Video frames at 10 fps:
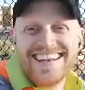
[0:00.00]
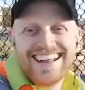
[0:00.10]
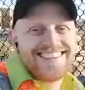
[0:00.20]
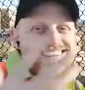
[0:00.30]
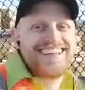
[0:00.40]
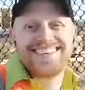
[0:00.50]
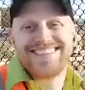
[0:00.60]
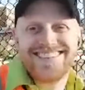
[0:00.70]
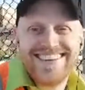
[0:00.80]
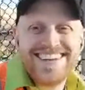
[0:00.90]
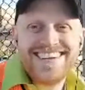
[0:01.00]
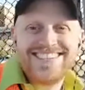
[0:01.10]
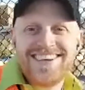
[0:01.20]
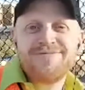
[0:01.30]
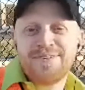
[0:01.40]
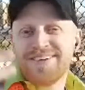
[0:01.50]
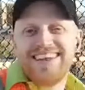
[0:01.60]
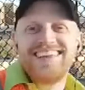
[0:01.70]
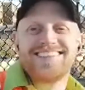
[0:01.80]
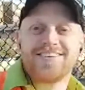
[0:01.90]
That's that's cheaper
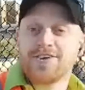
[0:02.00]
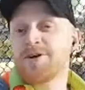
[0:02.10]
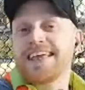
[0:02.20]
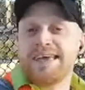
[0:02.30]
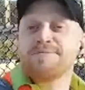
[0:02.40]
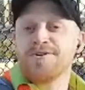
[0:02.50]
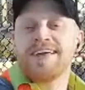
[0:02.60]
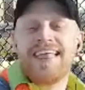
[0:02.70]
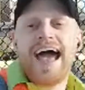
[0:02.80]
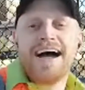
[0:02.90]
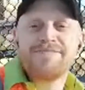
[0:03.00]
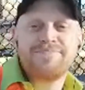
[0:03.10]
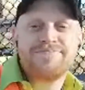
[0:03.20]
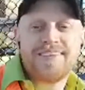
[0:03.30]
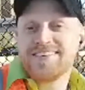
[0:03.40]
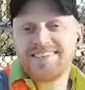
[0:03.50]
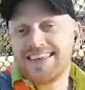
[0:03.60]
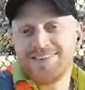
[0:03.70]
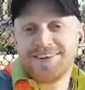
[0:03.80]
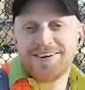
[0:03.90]
and easier. So we keep doing that because it's
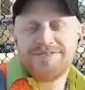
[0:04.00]
easy.